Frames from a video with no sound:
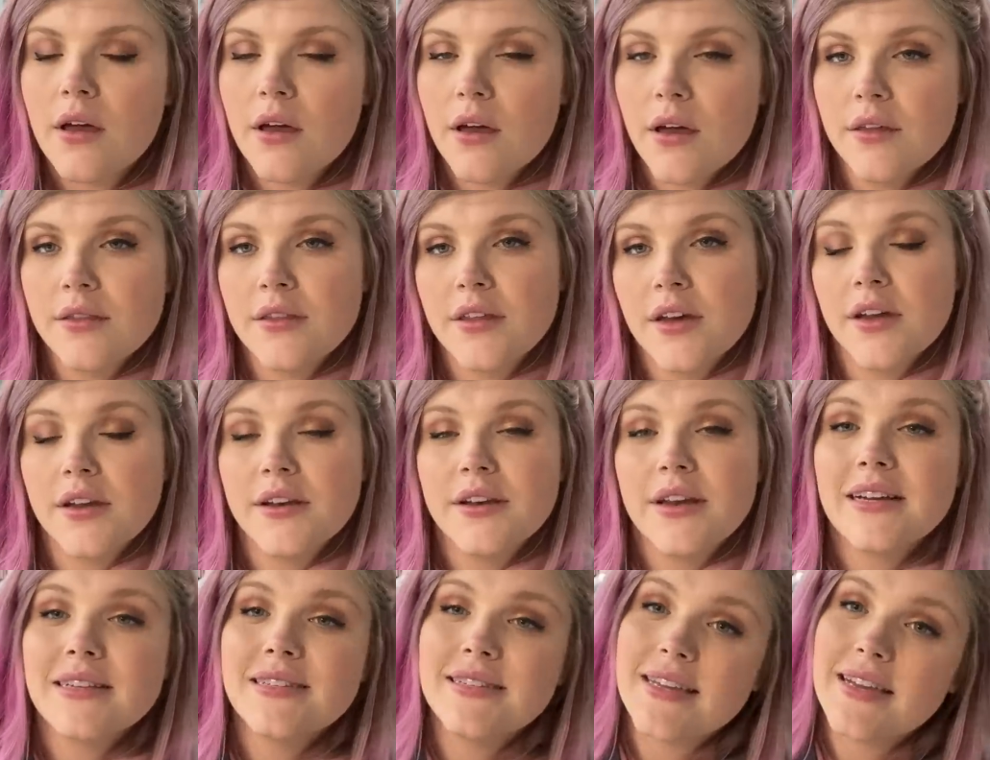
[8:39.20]
The
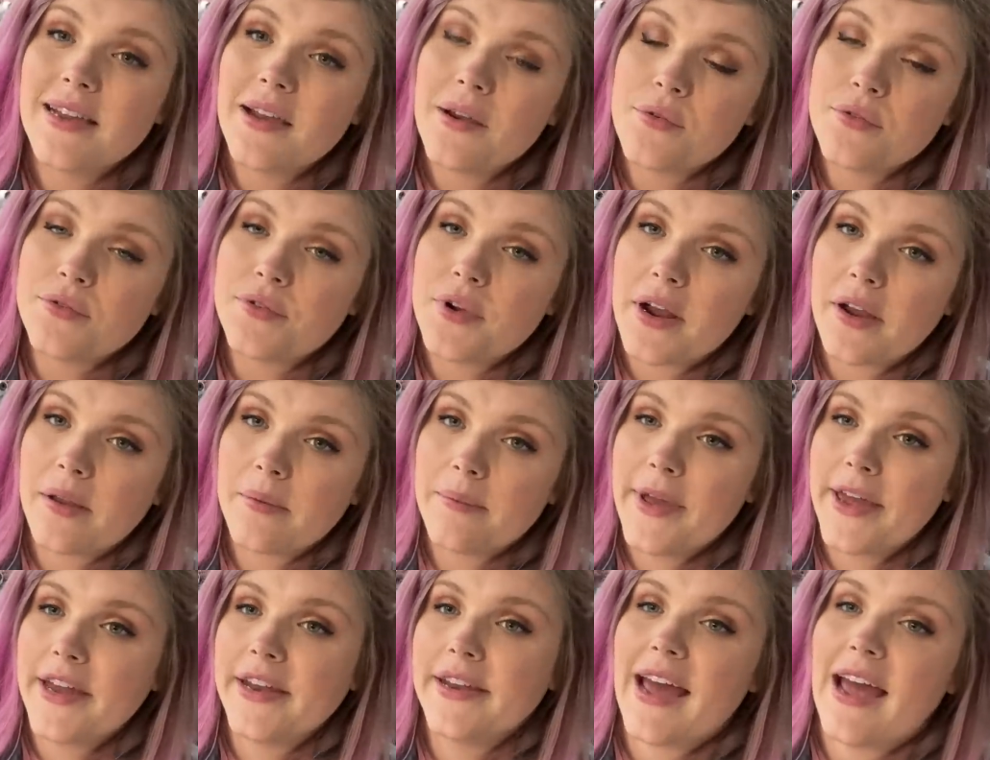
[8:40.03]
next thing I would
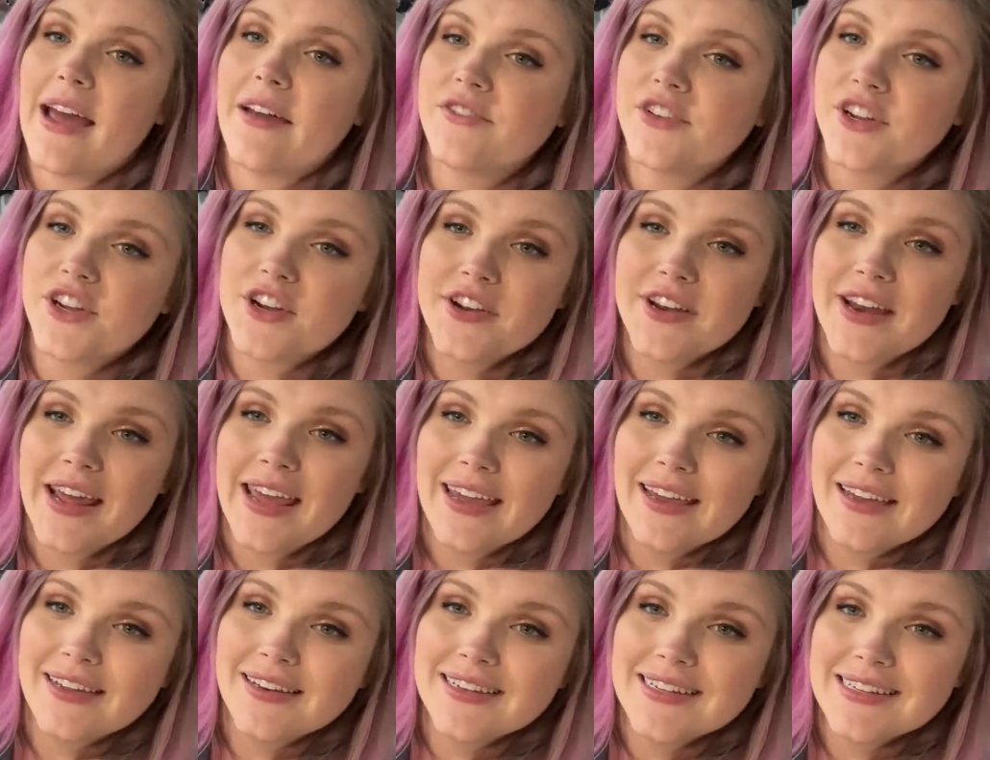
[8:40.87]
recommend having on
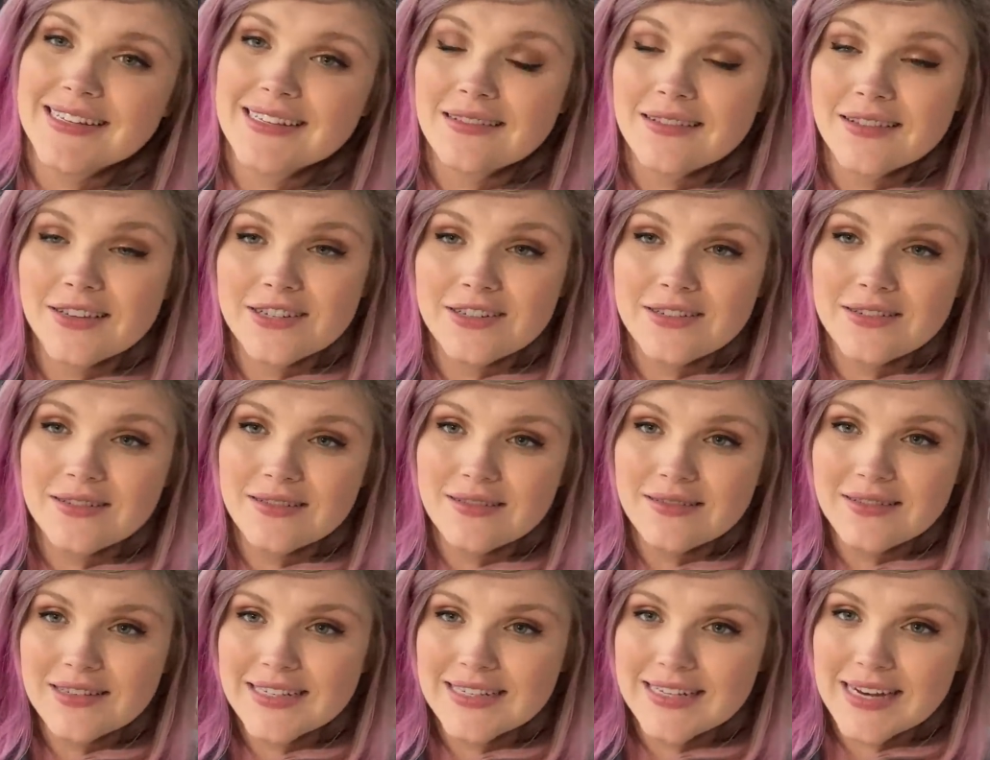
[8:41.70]
hand is a
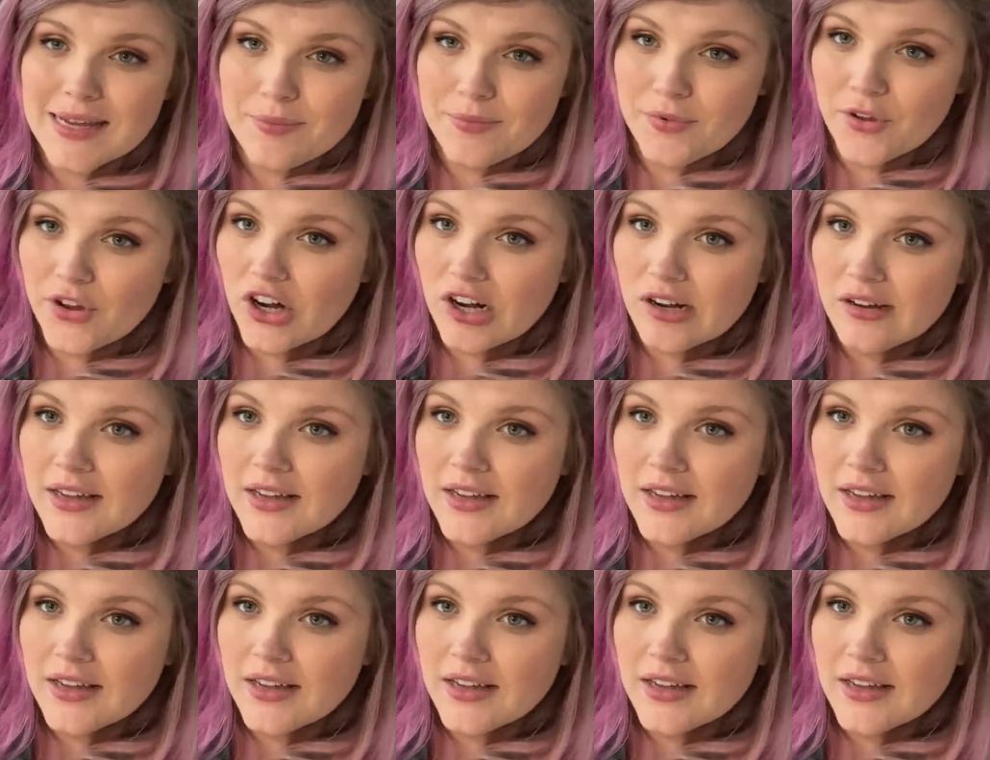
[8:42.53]
little stapler.